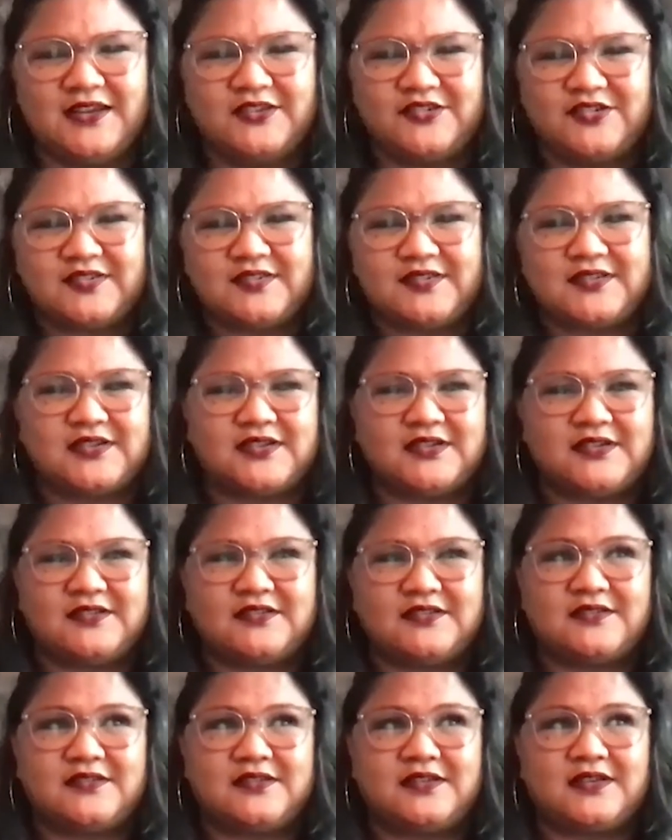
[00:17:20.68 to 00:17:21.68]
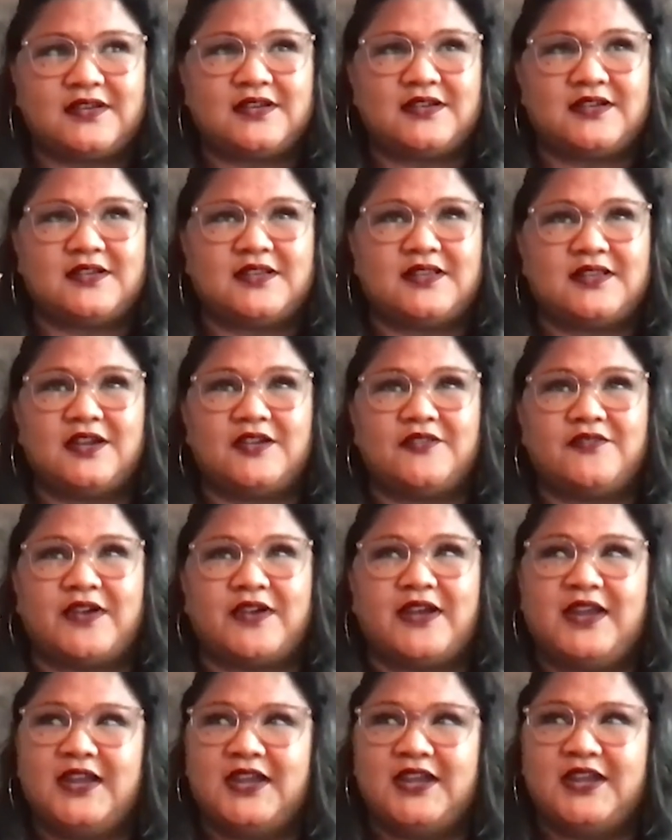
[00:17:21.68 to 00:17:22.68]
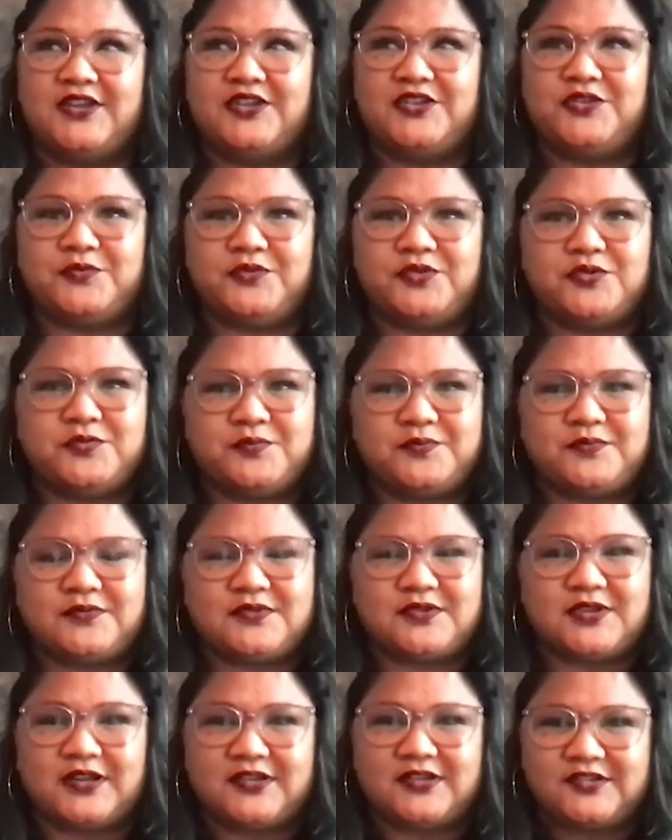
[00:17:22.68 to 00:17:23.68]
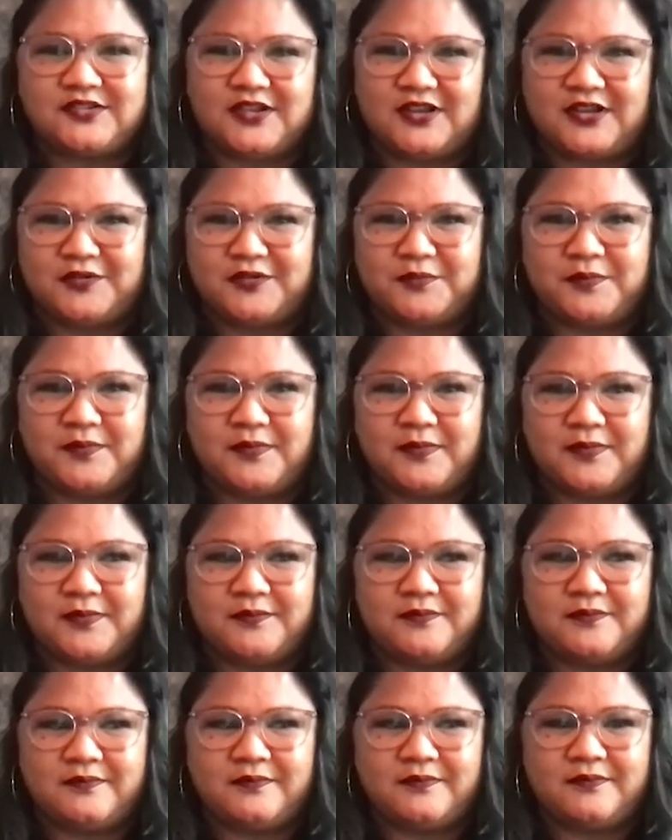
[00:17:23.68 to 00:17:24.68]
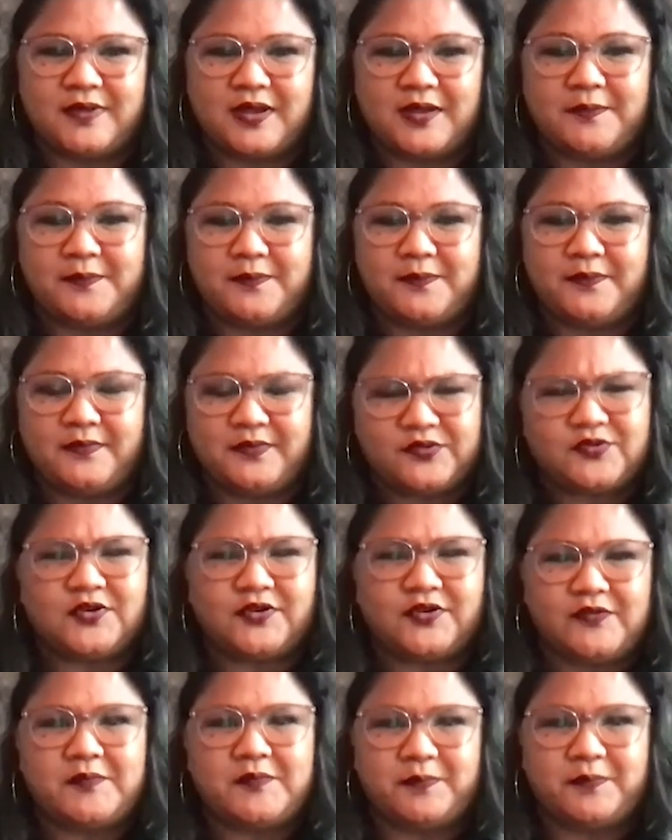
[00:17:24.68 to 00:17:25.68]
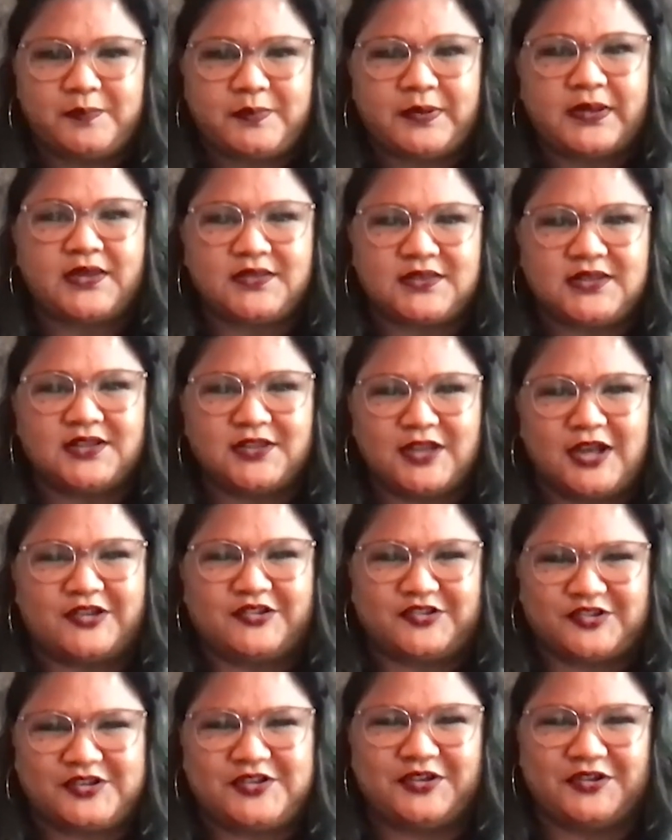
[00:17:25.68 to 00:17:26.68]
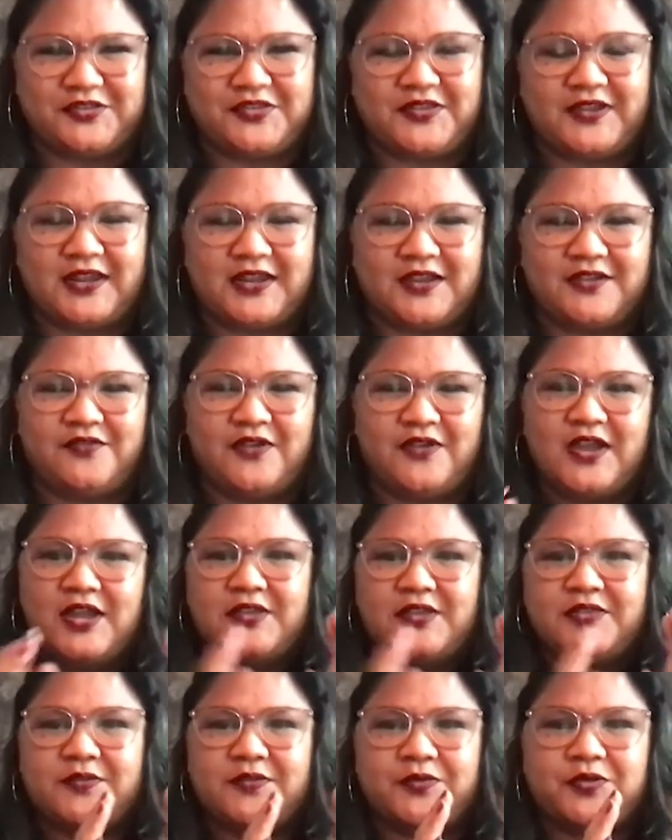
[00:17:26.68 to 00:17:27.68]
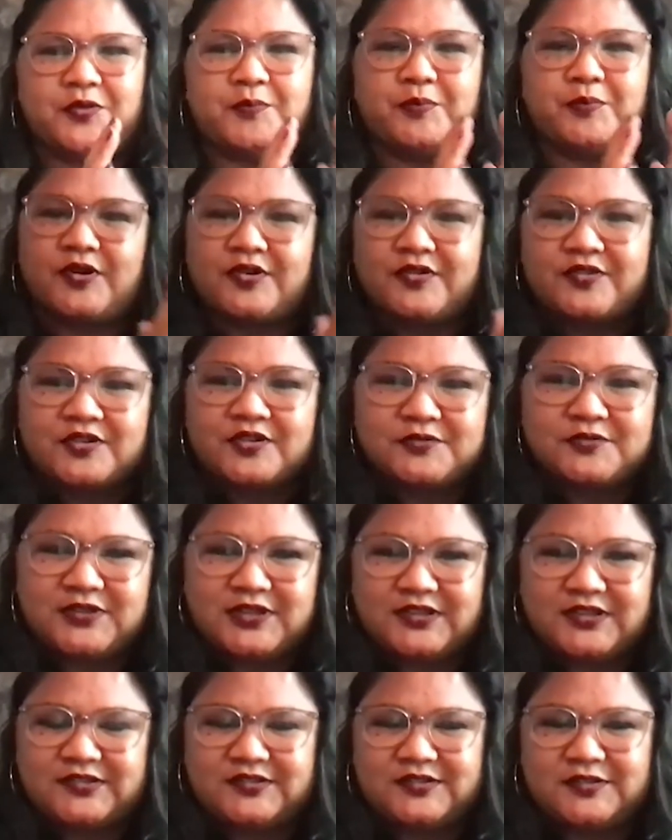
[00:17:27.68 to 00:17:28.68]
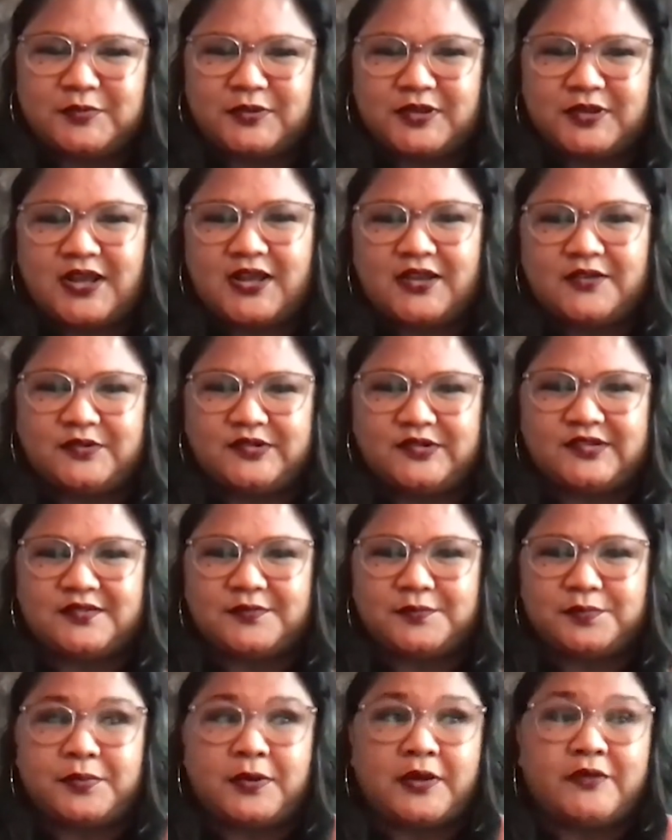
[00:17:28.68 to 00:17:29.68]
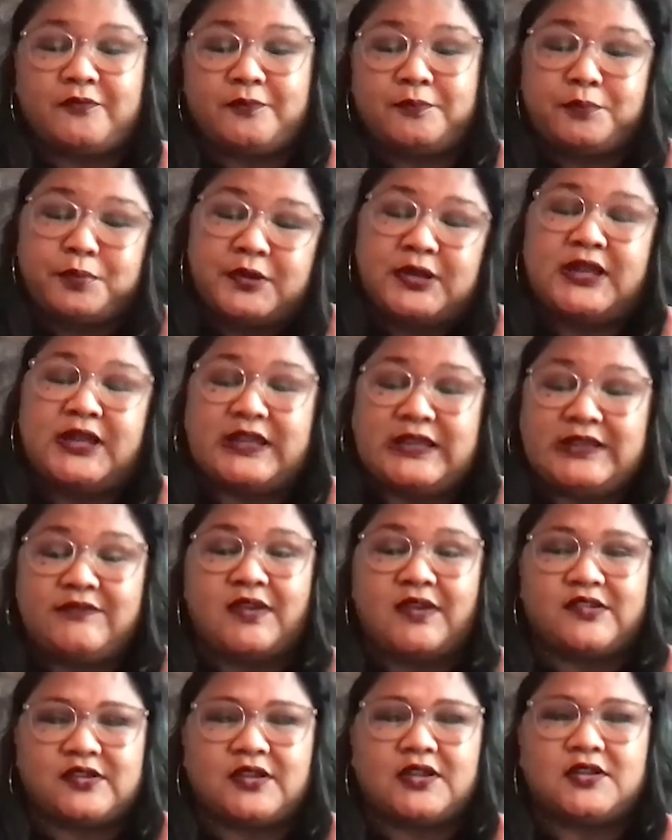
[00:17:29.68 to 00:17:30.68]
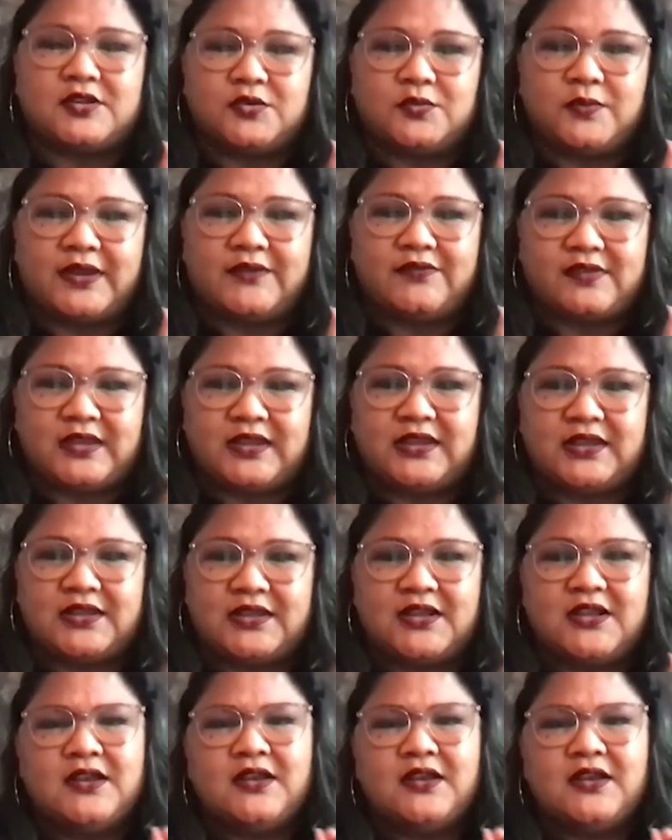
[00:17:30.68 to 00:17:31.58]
just to clarify, you touched on a sort of a big theological thing of the personal relationship with God, which is a pretty evangelical way of seeing it.